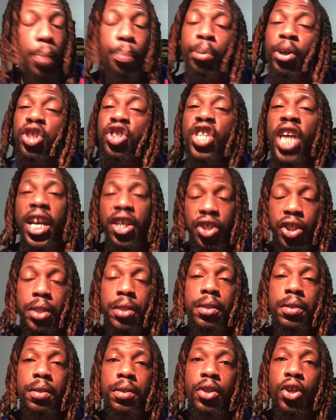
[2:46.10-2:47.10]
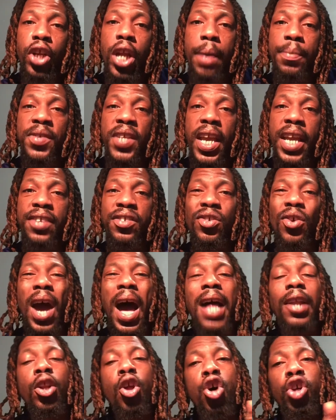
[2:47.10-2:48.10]
projection. You know what I'm saying? So
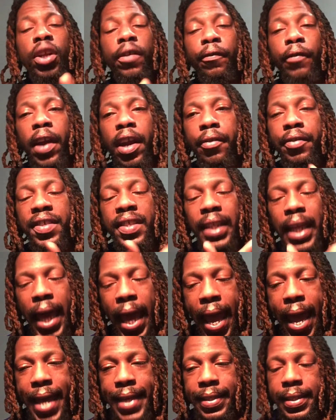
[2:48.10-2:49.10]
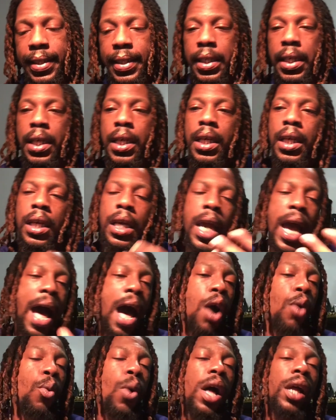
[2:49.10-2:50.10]
how long the fragrance lasts,
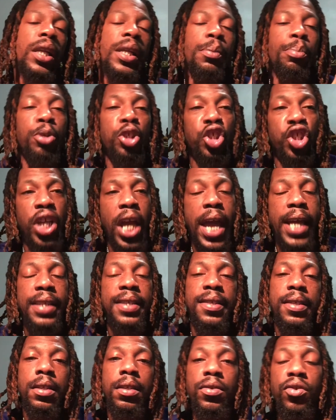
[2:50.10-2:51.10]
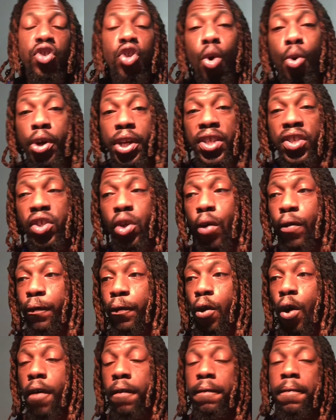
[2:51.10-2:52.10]
how well it projects, so on and so
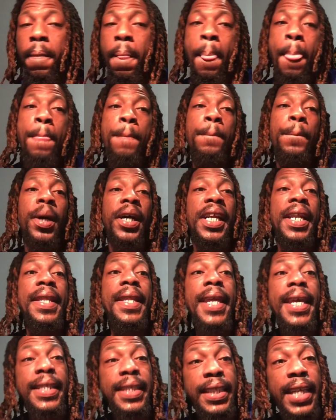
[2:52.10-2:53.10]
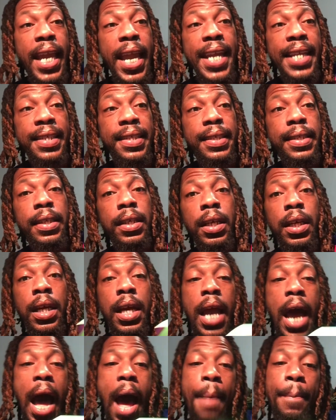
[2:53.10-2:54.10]
forth. But in this case,
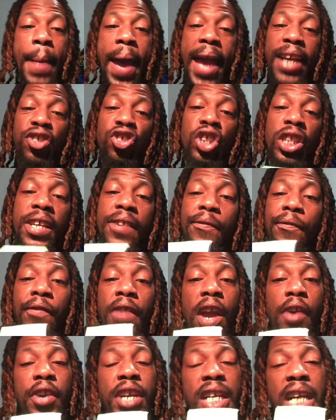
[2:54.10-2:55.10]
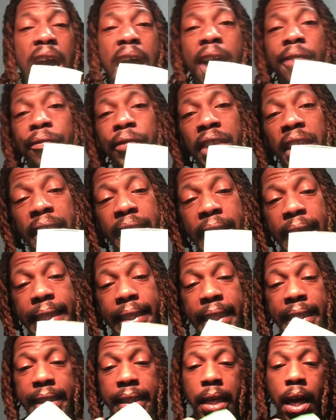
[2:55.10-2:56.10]
I'm actually very confident
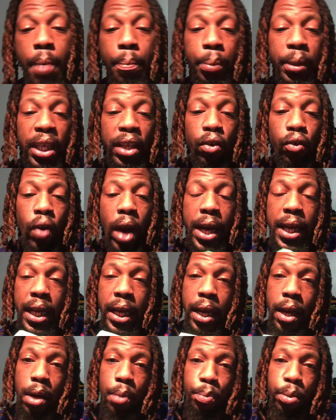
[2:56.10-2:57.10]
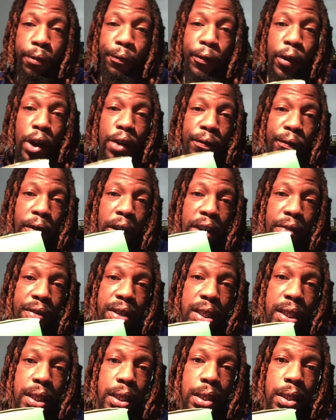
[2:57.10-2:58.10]
that this company right here, Preferred
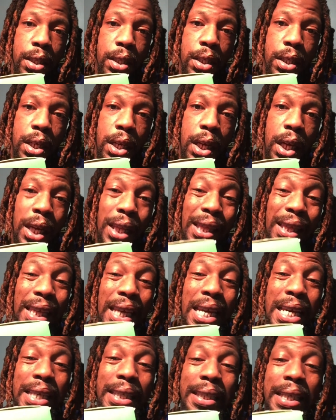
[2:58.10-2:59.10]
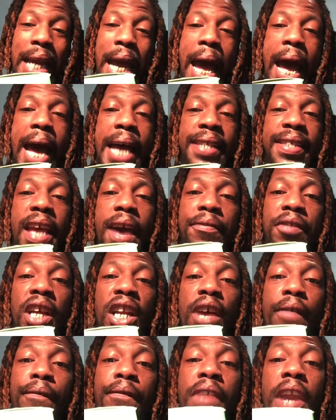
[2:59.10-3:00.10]
Fragrance, these guys have
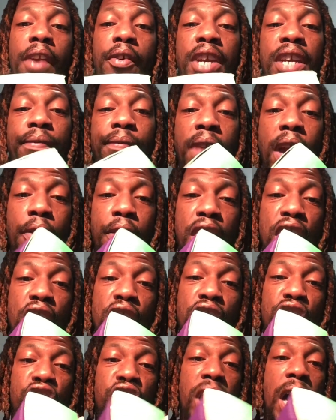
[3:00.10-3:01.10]
done a very, very good